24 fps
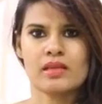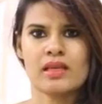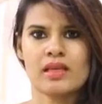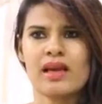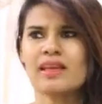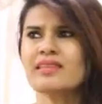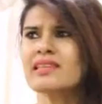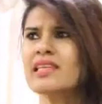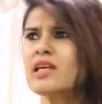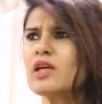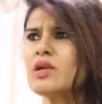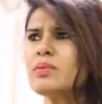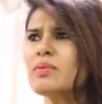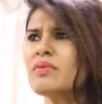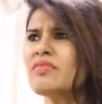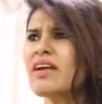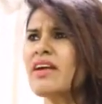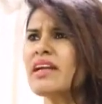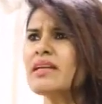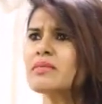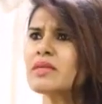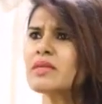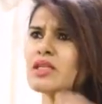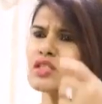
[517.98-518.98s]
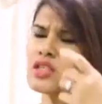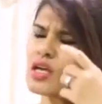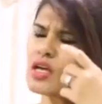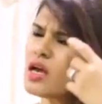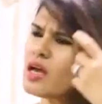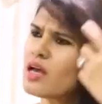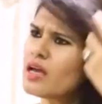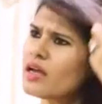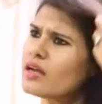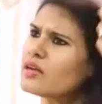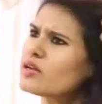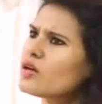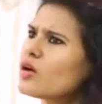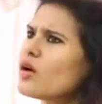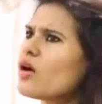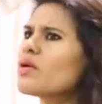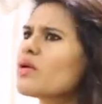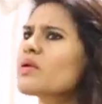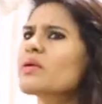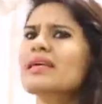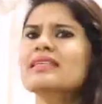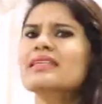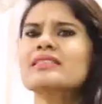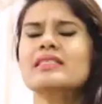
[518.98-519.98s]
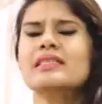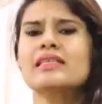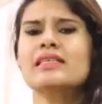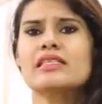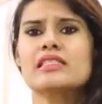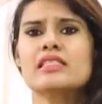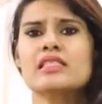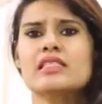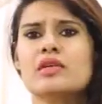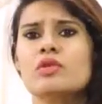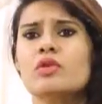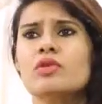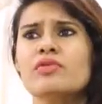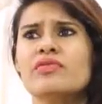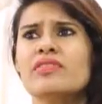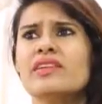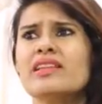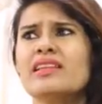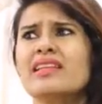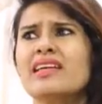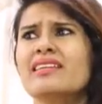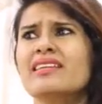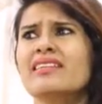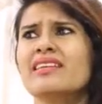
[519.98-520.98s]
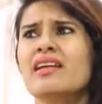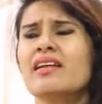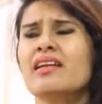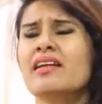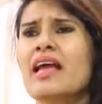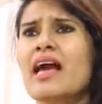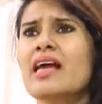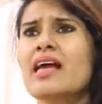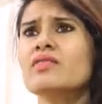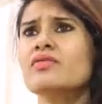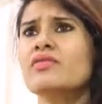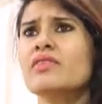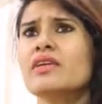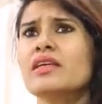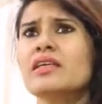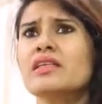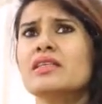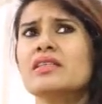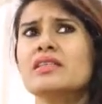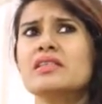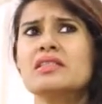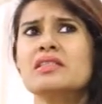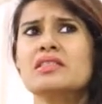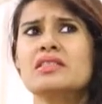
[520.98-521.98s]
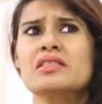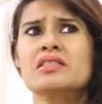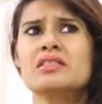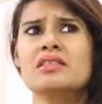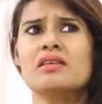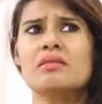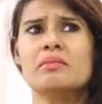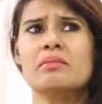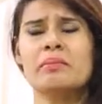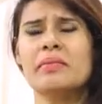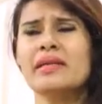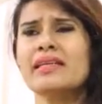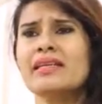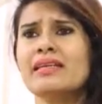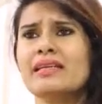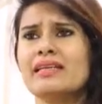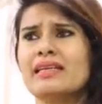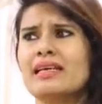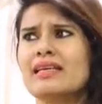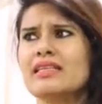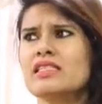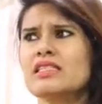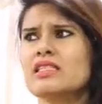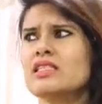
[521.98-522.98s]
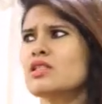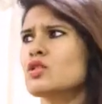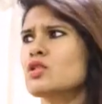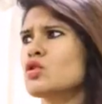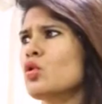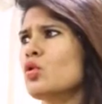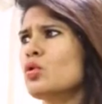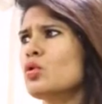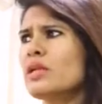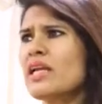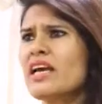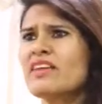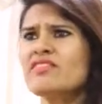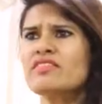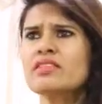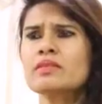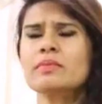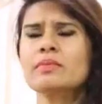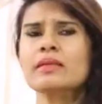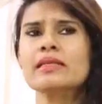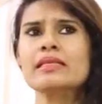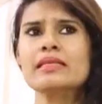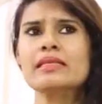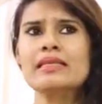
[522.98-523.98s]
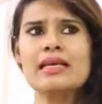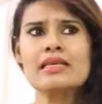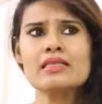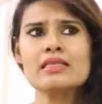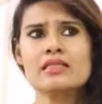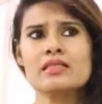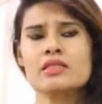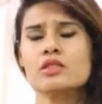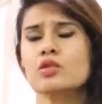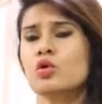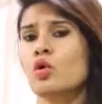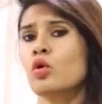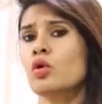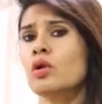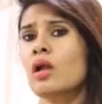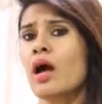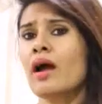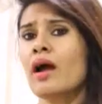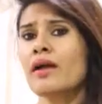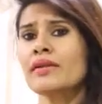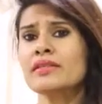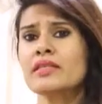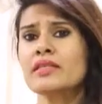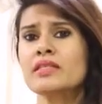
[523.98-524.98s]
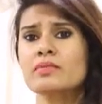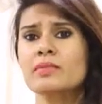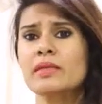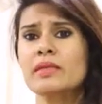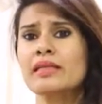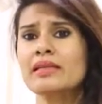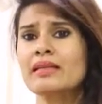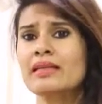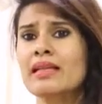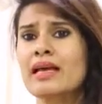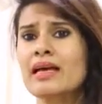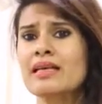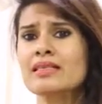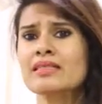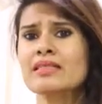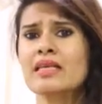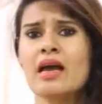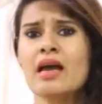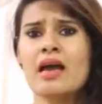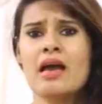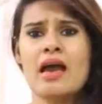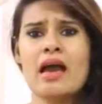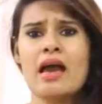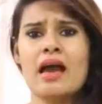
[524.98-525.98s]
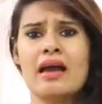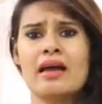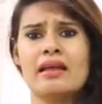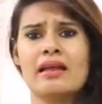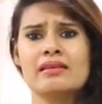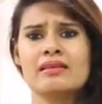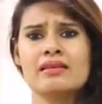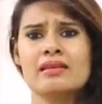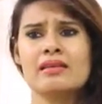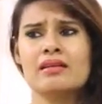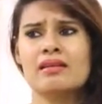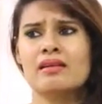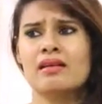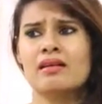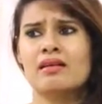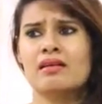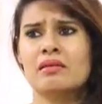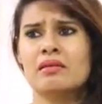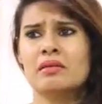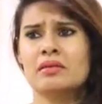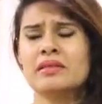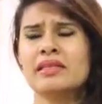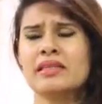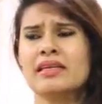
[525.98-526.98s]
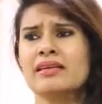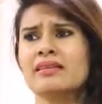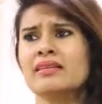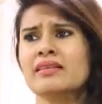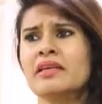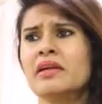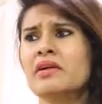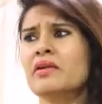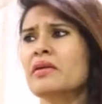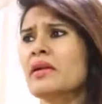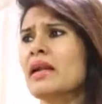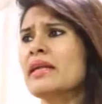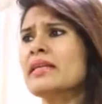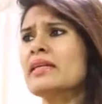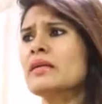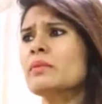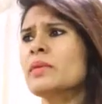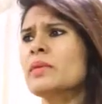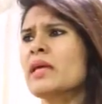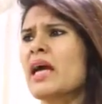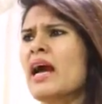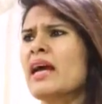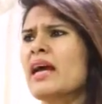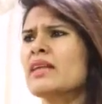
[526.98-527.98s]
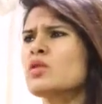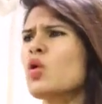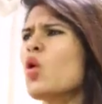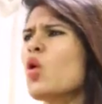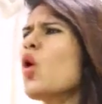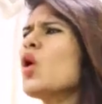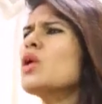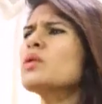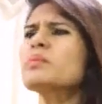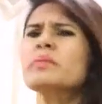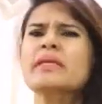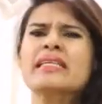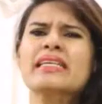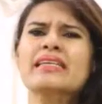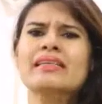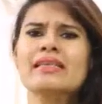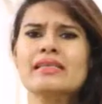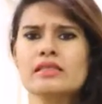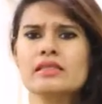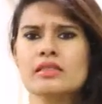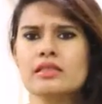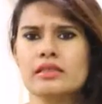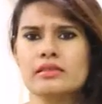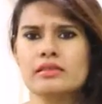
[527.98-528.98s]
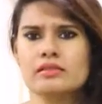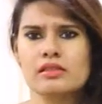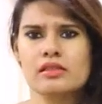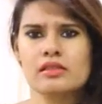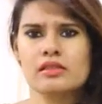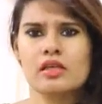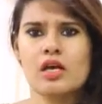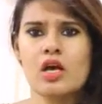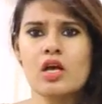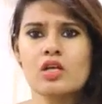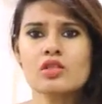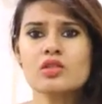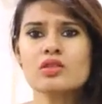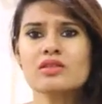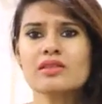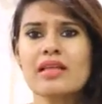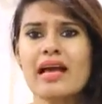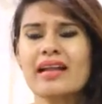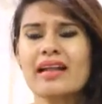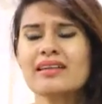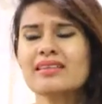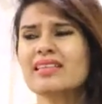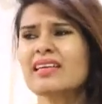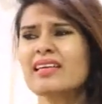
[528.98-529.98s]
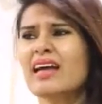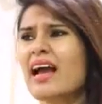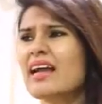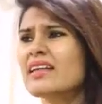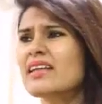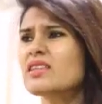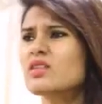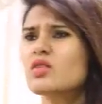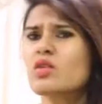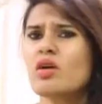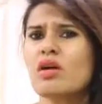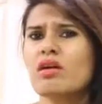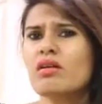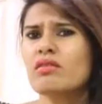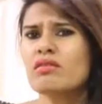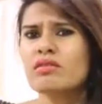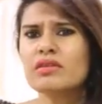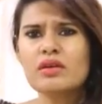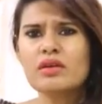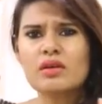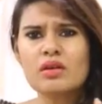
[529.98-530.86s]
and they will be very much restless. They will feel that their life is meaningless. This whole life is meaningless. This whole art is meaningless, and they are running behind all meaningless things. So that kind of